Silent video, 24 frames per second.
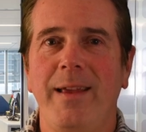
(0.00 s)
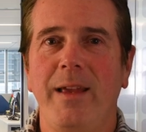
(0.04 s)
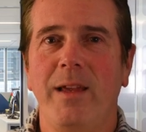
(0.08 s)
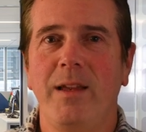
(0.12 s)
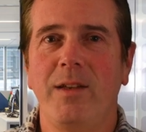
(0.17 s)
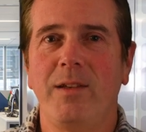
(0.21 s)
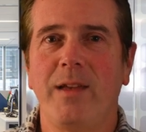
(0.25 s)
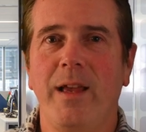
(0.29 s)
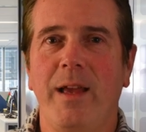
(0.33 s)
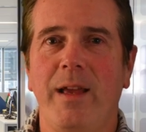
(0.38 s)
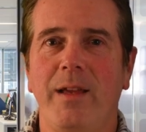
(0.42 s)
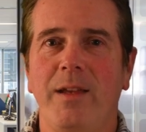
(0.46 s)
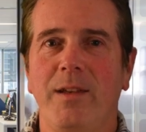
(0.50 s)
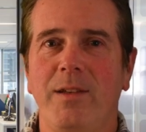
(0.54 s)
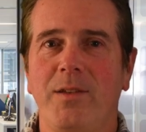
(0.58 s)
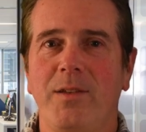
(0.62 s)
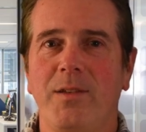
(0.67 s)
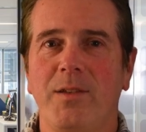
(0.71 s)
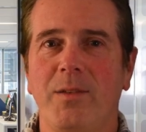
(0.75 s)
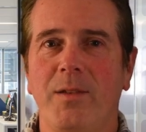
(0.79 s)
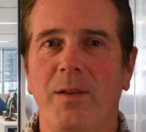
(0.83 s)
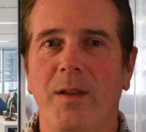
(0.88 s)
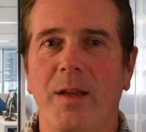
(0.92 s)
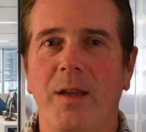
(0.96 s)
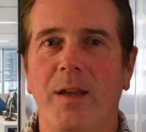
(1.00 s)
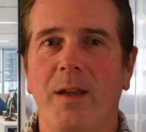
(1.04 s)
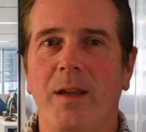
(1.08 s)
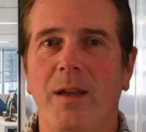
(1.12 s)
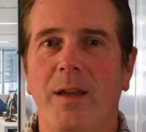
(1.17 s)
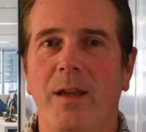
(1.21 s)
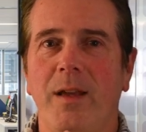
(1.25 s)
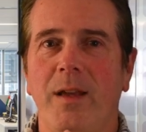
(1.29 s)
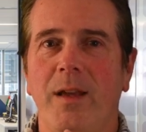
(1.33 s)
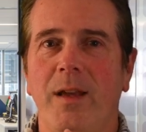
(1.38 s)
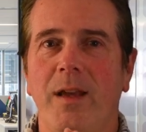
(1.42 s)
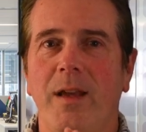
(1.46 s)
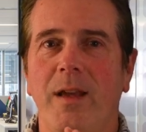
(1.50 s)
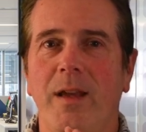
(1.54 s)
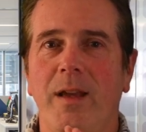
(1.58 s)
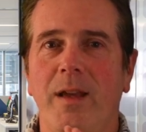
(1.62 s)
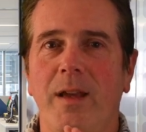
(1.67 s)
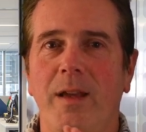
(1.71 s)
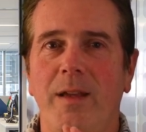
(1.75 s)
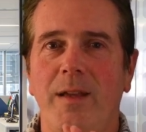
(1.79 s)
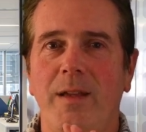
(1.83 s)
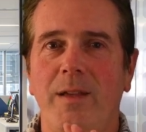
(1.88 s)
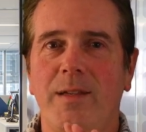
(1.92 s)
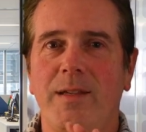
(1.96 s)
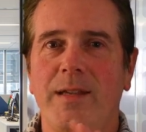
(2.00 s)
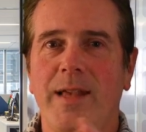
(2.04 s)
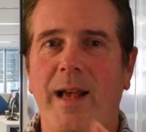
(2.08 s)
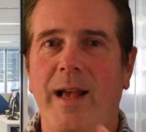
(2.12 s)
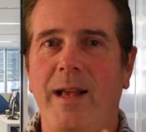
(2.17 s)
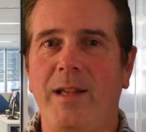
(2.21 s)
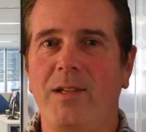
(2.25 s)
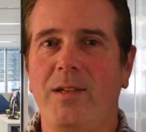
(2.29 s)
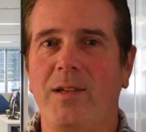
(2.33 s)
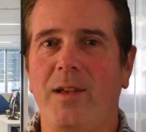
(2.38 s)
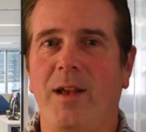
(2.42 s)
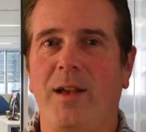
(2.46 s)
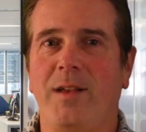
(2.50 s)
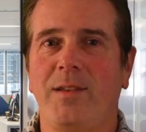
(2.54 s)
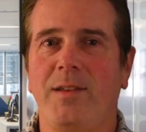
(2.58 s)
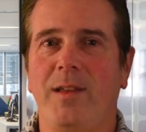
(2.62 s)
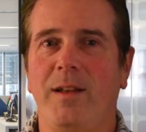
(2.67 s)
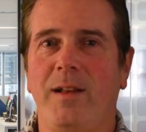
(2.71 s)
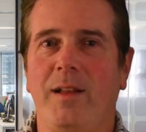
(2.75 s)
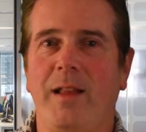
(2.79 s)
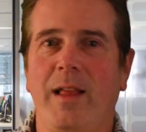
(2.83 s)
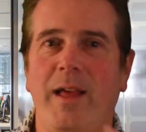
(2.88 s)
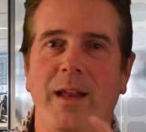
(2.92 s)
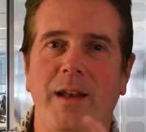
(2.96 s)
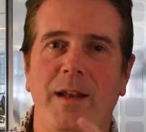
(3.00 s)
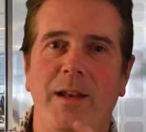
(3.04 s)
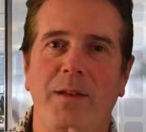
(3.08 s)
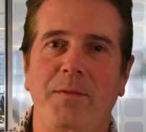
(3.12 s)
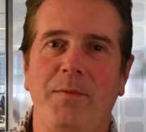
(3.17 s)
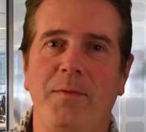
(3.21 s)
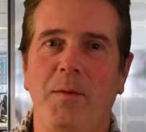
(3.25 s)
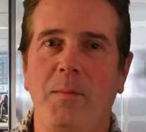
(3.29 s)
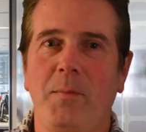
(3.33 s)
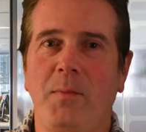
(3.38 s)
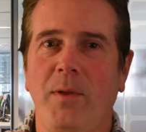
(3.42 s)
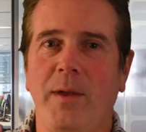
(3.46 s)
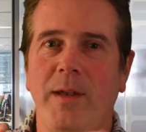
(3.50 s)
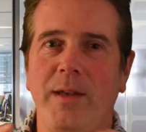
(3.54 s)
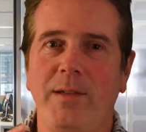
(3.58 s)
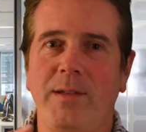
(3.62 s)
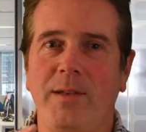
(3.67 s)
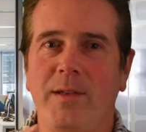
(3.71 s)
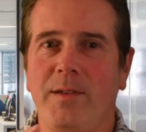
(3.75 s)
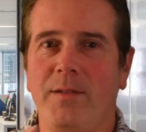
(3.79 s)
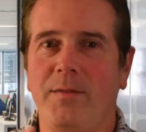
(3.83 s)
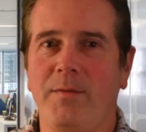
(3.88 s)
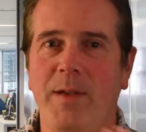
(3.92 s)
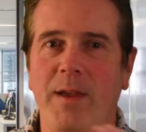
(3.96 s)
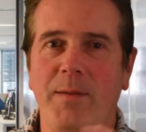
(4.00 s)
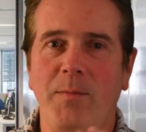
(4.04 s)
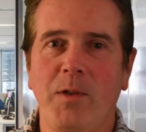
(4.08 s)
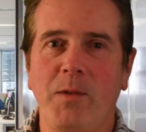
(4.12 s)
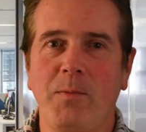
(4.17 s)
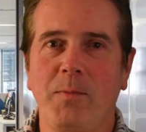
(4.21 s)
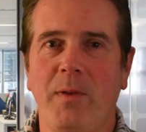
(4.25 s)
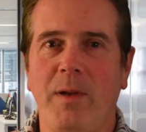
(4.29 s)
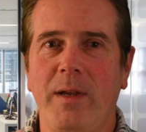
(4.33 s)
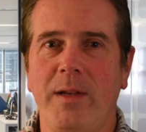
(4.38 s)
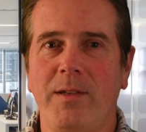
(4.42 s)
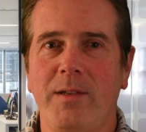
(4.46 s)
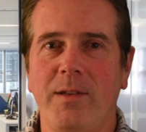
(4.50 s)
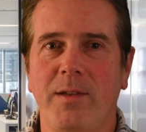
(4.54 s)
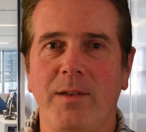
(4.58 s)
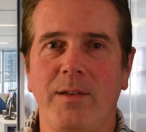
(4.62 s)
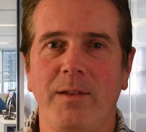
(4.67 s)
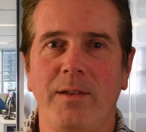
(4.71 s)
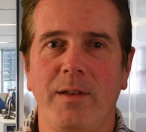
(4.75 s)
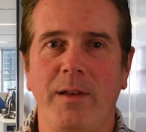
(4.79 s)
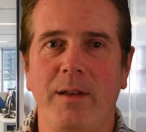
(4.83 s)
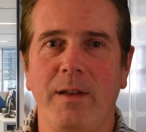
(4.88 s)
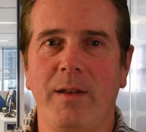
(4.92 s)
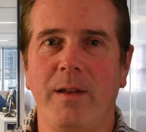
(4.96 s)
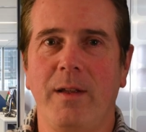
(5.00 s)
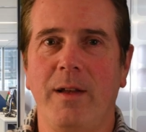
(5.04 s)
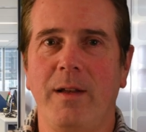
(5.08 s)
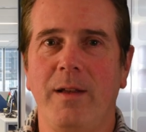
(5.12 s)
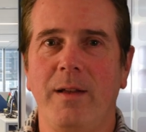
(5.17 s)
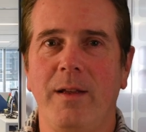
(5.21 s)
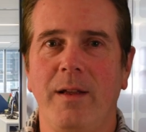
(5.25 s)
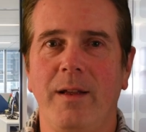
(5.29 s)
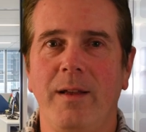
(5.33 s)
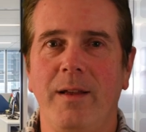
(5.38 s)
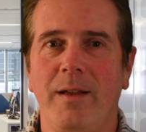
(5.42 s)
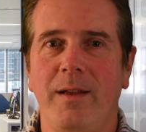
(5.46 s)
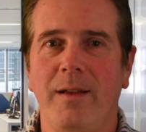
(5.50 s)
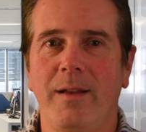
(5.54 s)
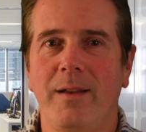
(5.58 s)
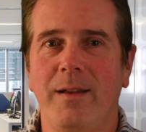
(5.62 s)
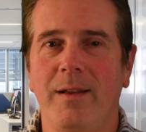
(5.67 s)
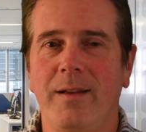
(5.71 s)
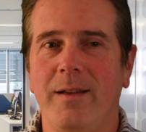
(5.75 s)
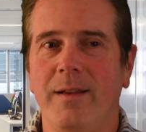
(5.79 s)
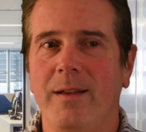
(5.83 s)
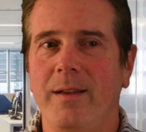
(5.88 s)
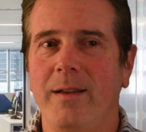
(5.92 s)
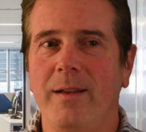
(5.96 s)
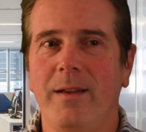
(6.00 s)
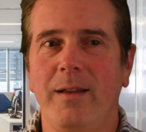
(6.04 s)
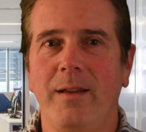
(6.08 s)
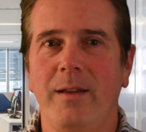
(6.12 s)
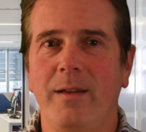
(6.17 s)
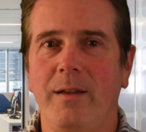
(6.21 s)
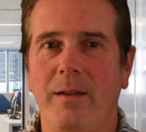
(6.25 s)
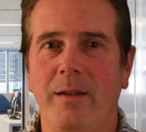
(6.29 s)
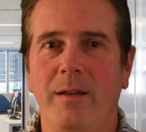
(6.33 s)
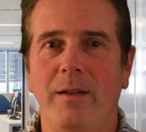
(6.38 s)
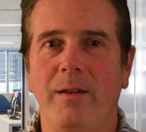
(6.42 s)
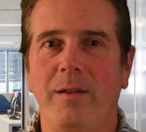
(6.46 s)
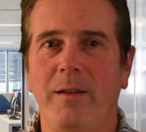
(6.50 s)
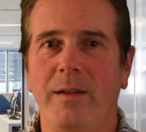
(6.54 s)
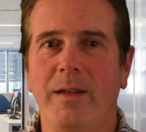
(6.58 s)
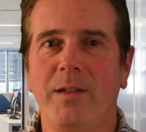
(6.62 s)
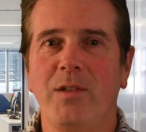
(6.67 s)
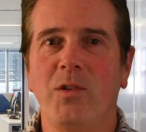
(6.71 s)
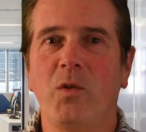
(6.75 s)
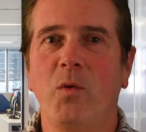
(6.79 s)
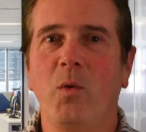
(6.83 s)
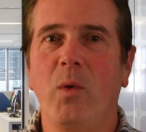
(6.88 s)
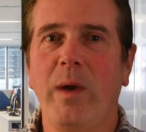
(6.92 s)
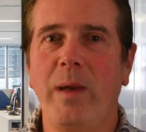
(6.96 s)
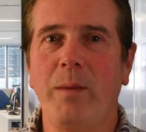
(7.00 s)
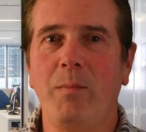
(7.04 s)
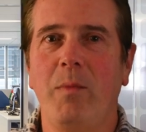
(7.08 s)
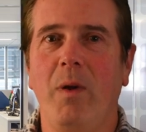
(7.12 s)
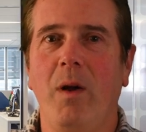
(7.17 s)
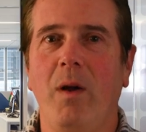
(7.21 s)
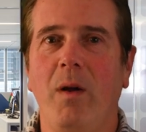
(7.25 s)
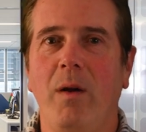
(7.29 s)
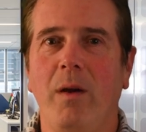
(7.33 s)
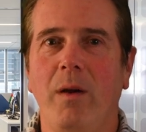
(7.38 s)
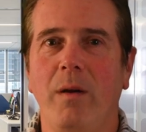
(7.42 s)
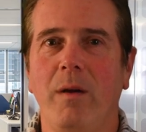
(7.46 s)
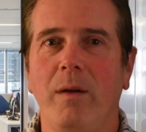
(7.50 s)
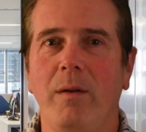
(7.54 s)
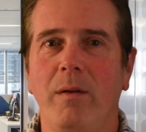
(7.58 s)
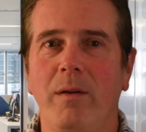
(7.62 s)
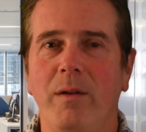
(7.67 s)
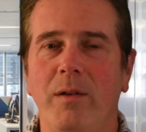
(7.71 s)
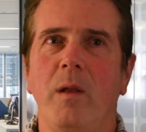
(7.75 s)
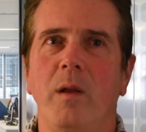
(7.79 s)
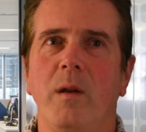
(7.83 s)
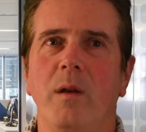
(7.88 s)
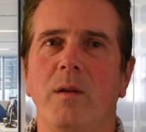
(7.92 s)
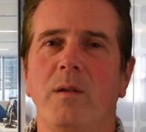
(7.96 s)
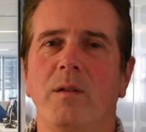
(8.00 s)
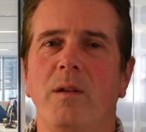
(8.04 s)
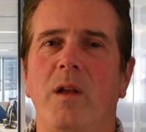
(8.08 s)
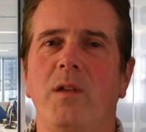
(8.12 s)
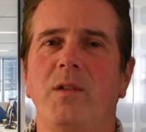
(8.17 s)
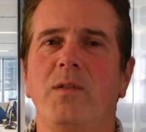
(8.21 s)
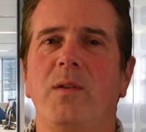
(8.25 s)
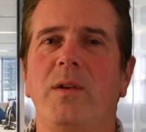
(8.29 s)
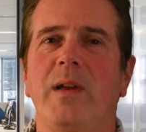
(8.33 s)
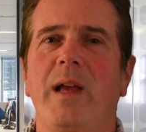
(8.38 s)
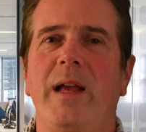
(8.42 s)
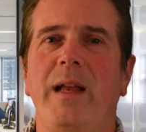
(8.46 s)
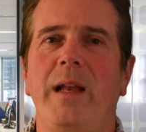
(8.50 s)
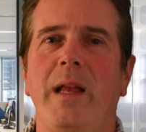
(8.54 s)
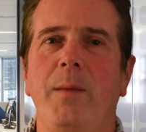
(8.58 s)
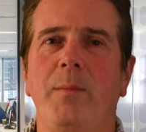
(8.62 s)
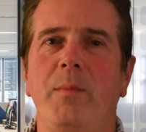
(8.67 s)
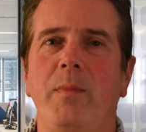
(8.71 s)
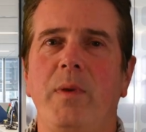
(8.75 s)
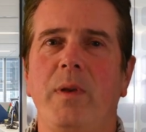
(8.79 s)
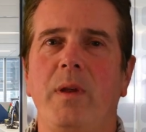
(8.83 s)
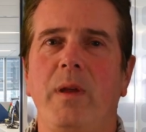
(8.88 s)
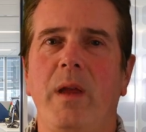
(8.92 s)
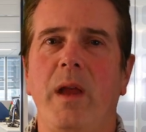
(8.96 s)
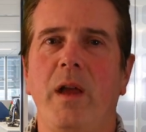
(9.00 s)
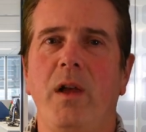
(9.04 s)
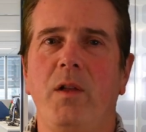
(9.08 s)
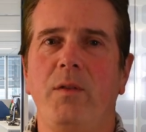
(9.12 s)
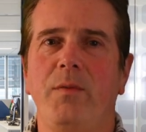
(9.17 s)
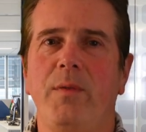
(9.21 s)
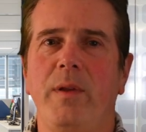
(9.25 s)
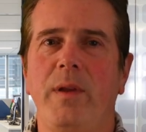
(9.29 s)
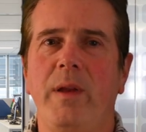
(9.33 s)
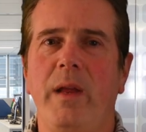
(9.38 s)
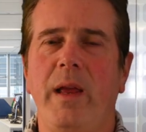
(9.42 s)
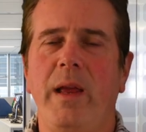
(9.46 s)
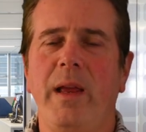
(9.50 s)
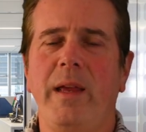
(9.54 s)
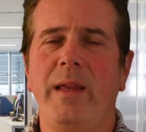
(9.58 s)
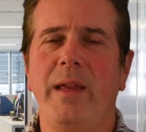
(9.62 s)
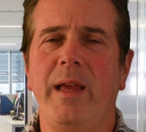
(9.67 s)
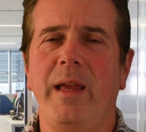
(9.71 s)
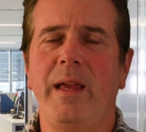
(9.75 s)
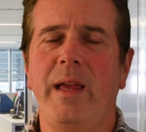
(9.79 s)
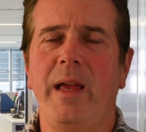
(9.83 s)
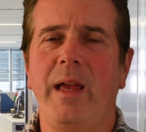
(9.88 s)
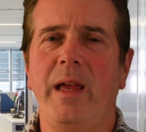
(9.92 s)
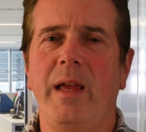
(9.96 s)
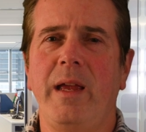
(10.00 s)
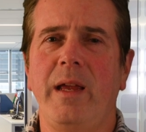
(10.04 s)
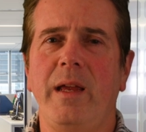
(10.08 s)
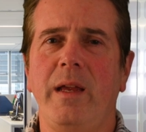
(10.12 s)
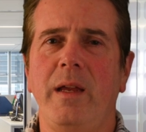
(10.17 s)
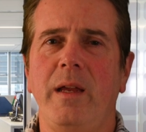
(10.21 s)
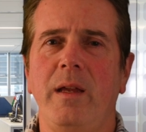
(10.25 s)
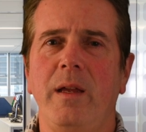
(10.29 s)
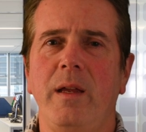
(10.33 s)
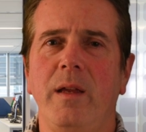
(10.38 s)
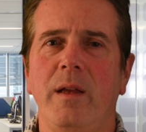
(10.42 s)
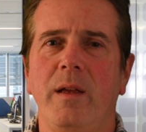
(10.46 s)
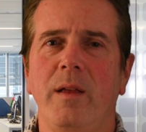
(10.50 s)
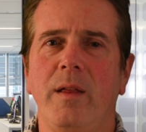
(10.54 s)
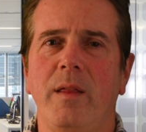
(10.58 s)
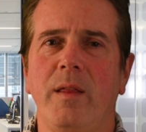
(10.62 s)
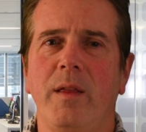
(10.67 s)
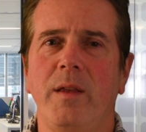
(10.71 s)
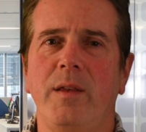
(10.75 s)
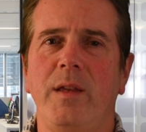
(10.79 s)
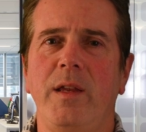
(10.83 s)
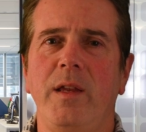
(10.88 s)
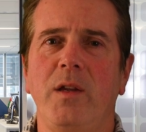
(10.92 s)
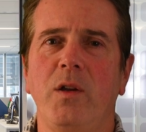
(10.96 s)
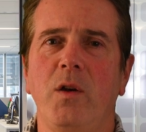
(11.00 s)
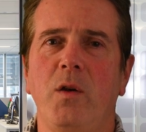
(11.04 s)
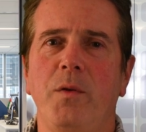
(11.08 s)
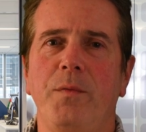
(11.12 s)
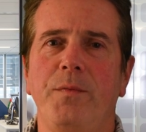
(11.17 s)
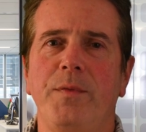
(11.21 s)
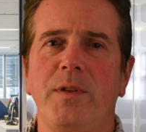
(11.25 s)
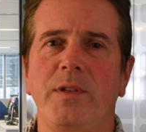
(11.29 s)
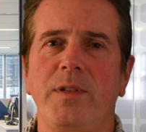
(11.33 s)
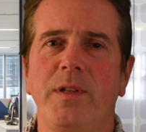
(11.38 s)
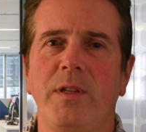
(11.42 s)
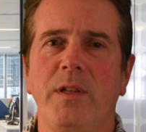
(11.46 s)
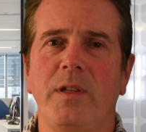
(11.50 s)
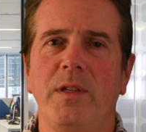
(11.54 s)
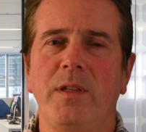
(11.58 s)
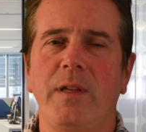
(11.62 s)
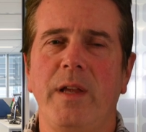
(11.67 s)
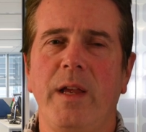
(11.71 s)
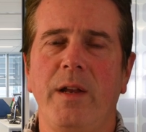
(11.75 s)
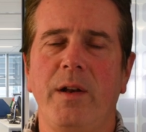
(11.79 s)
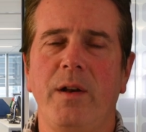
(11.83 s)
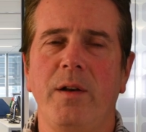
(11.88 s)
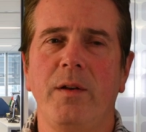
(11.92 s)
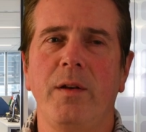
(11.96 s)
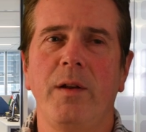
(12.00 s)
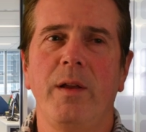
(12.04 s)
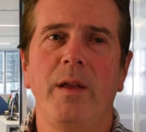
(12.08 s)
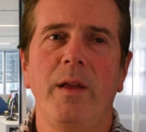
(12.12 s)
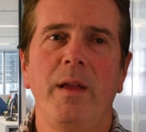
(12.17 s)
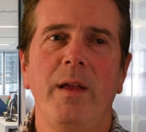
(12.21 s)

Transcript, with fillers: He's got his his hot sauce in a lot of different places, famous places. And, uh, you know, he's a great marketer. There's also a guy named Kelvin, a k a the Tico Facilitator.